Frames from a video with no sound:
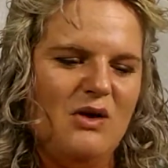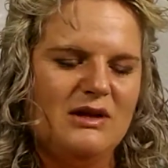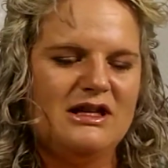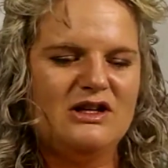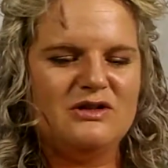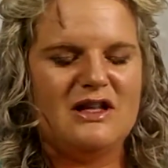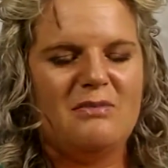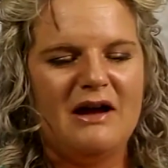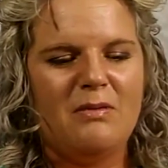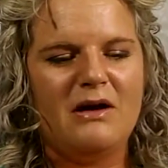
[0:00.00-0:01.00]
what they do is they
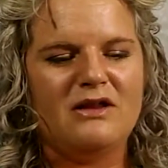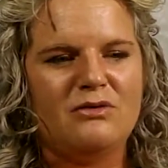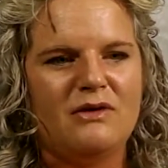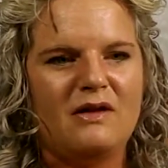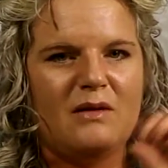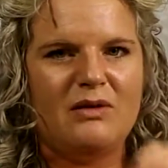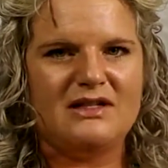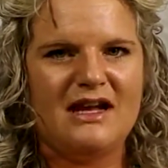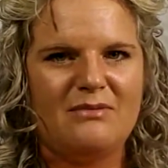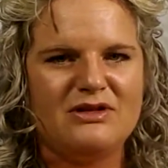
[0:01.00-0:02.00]
pick apart the root, they
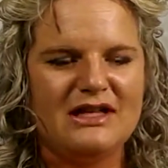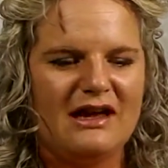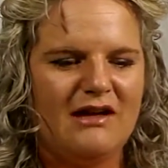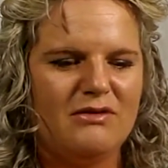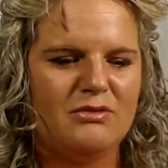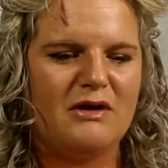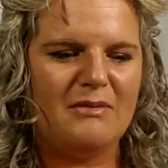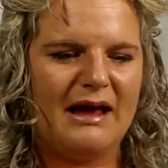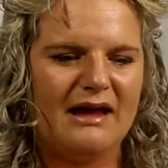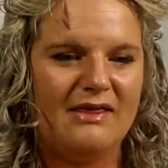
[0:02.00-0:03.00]
put 10% of the root
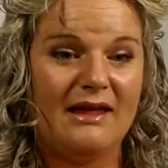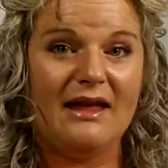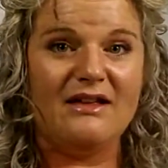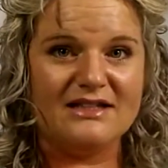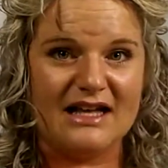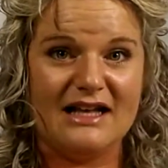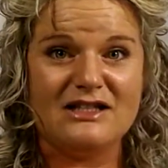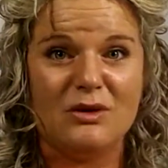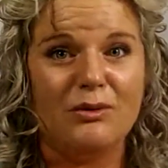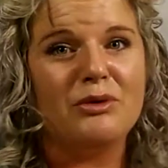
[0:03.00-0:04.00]
back in the hillside
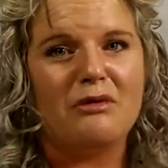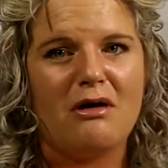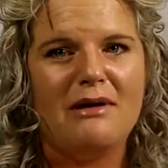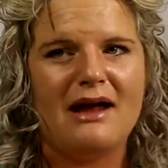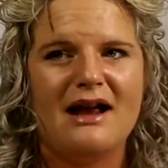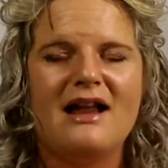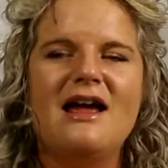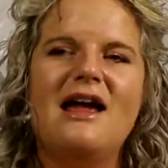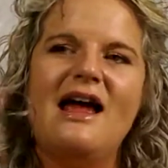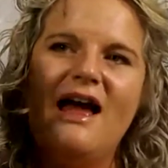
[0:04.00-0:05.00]
so it will grow again,
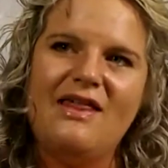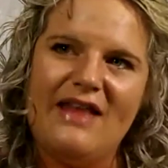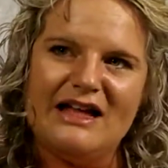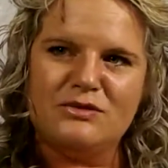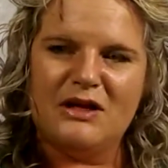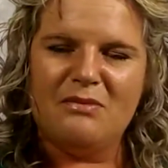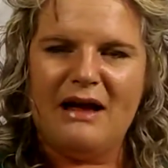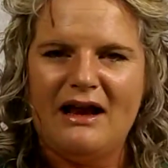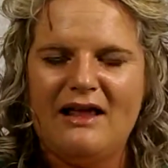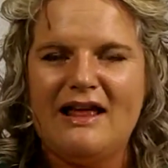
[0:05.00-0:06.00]
and that's where
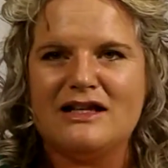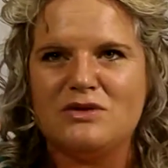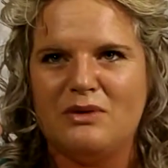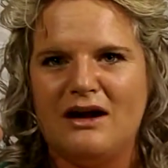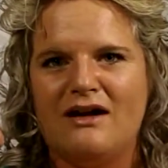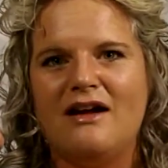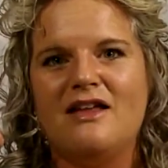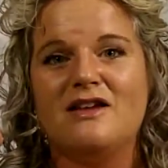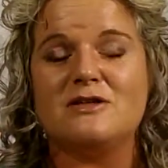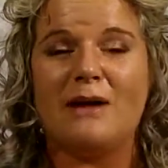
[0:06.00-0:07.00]

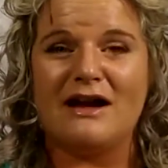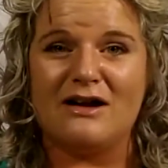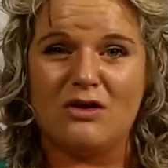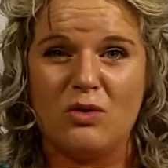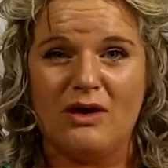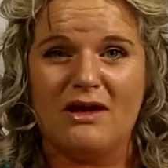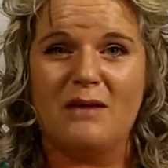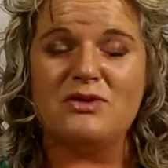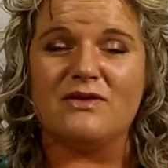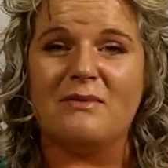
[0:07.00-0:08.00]
the spikenard oil
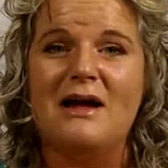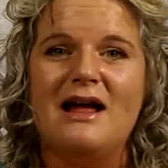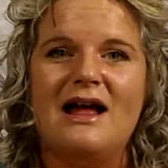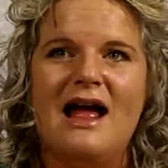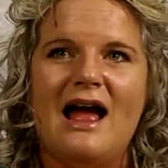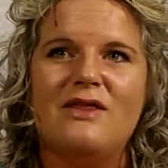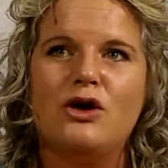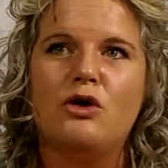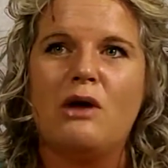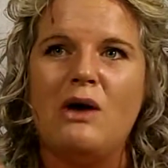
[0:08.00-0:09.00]
comes from. And
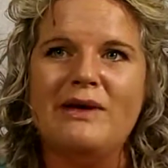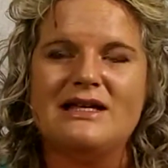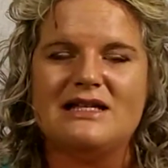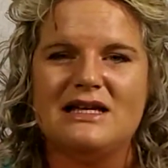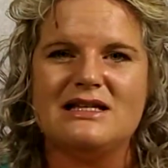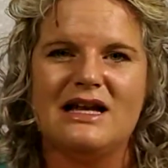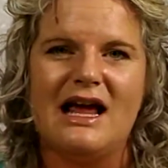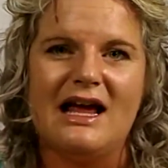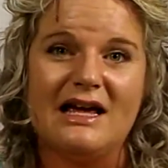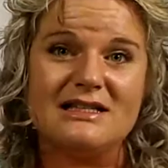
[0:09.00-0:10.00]
the growing season,
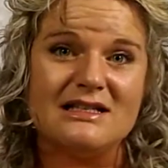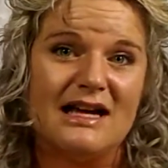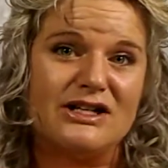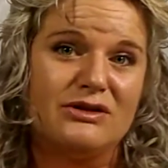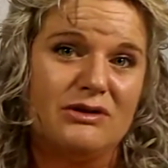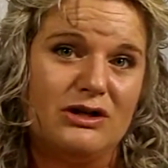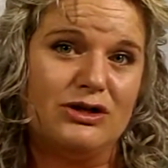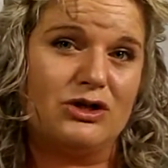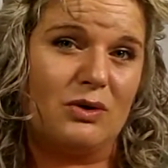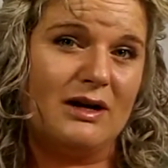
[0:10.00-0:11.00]
I guess, is actually really
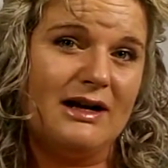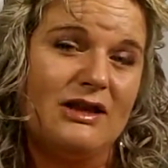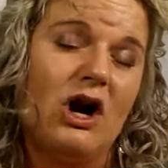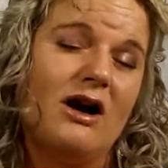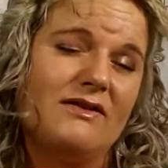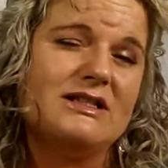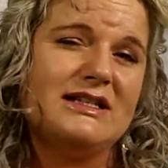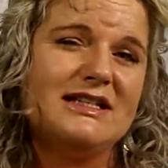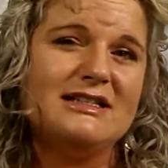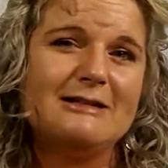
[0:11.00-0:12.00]
short, and the
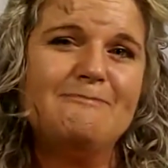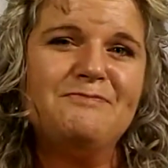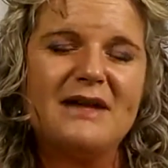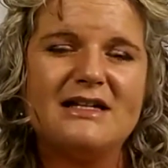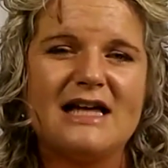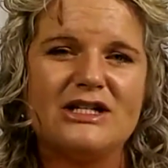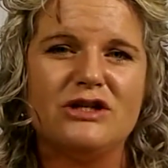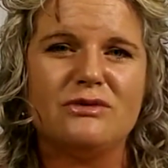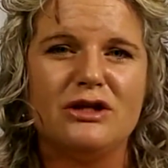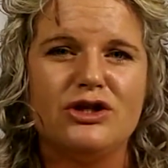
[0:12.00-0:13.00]
harvesting season is
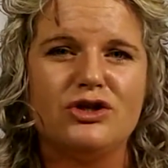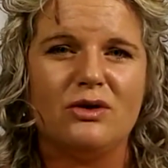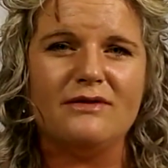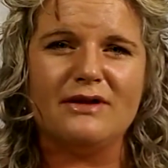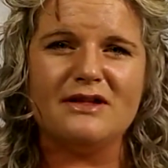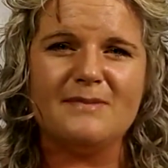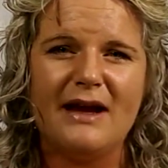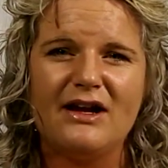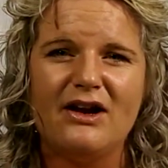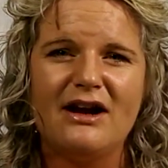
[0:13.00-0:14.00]
actually really short for the
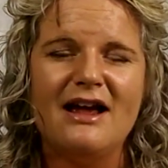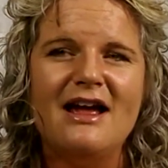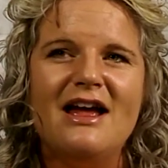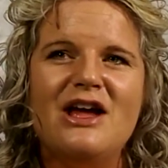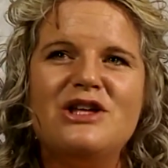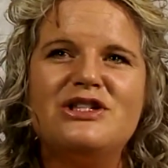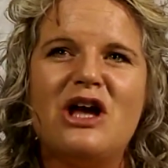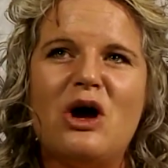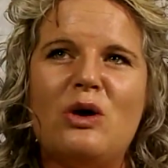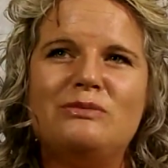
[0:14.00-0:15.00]
spikenard.
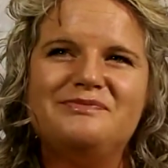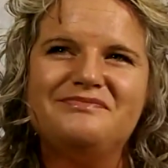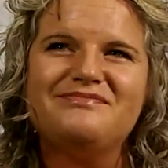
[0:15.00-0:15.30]
So